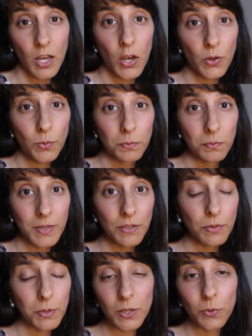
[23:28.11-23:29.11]
Home.
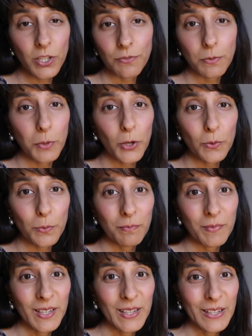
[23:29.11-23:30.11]
Everybody worked from
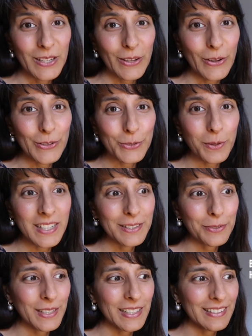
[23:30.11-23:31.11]
home, you know, twenty
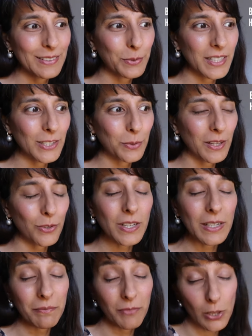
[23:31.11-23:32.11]
twenty to twenty
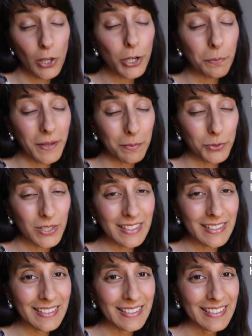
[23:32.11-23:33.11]
twenty-three. A lot of people
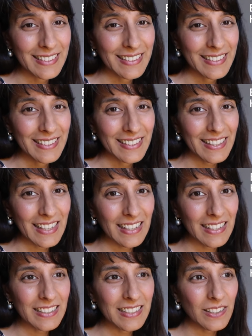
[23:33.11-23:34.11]
did.
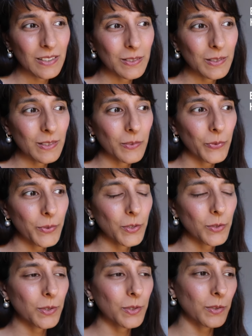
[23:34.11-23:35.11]
Okay, so
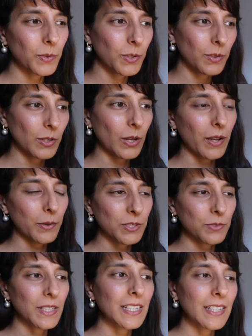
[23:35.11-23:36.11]
you you know, I
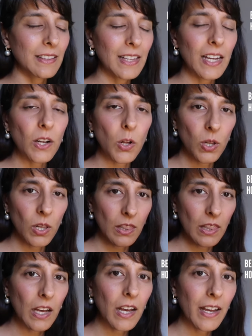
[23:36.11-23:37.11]
was reading that
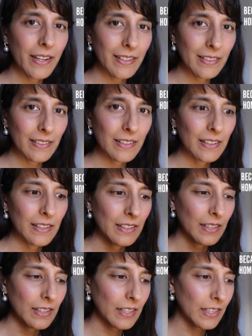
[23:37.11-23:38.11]
whole line
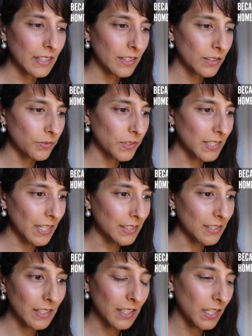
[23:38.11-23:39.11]
uh, for
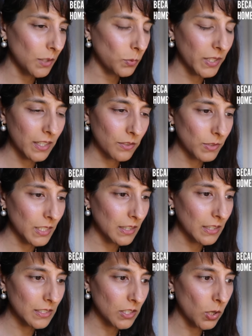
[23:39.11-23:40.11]
Saturn, and here we can
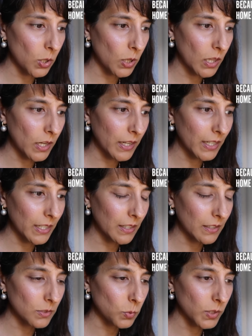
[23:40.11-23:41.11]
read this whole line
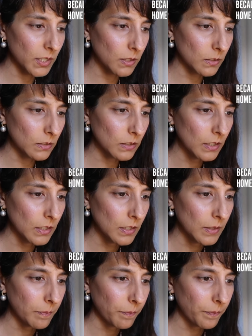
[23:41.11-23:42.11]
as well.
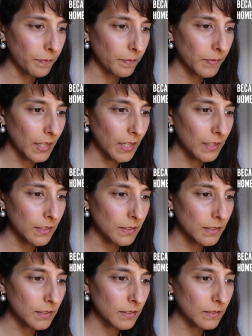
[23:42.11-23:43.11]

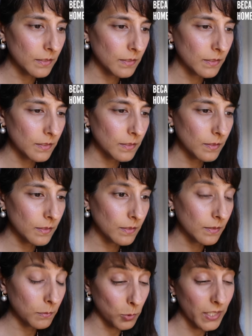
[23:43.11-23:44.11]
And
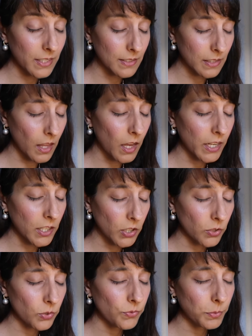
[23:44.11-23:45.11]
where does the line
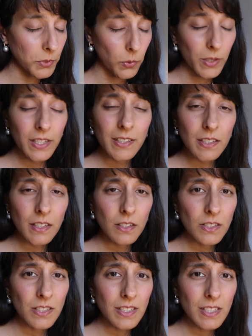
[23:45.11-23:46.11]
go from Aquarius? It
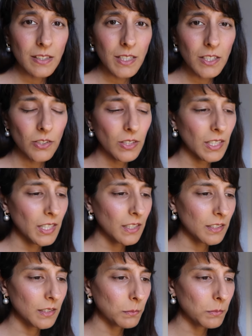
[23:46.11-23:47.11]
goes into Leo, the
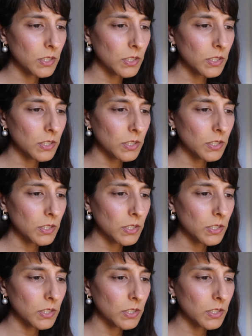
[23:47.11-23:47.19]
kingdom.